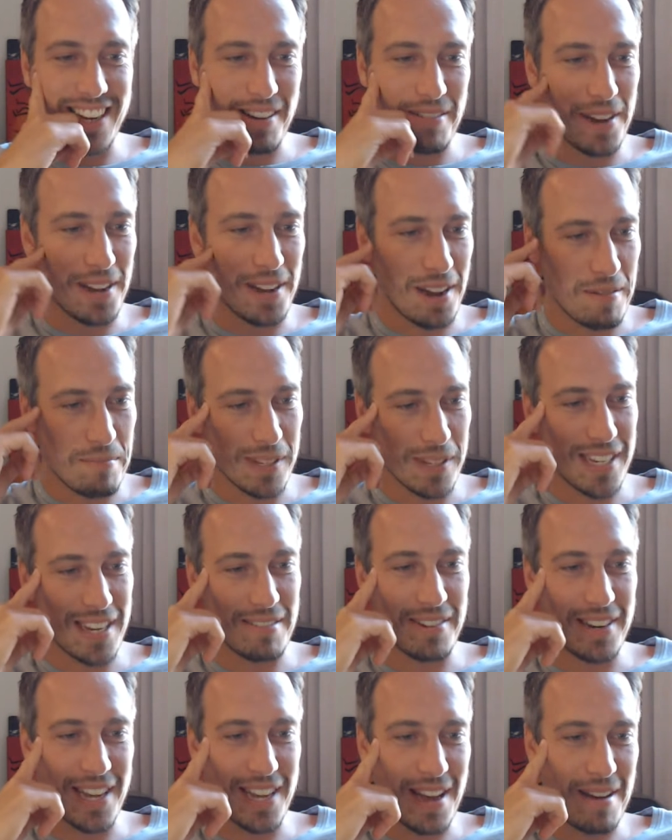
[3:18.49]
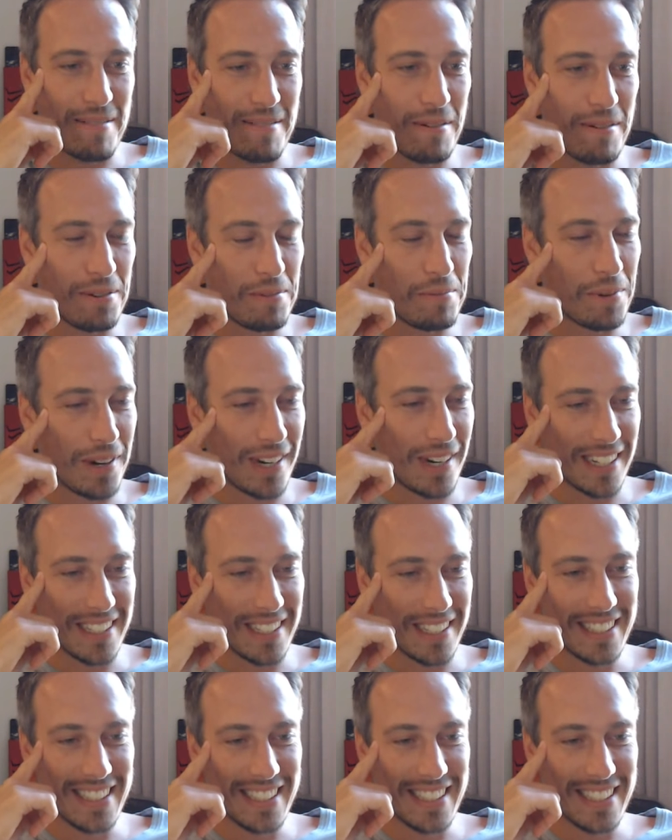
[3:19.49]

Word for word: and I wake up at 7 a.m. every morning.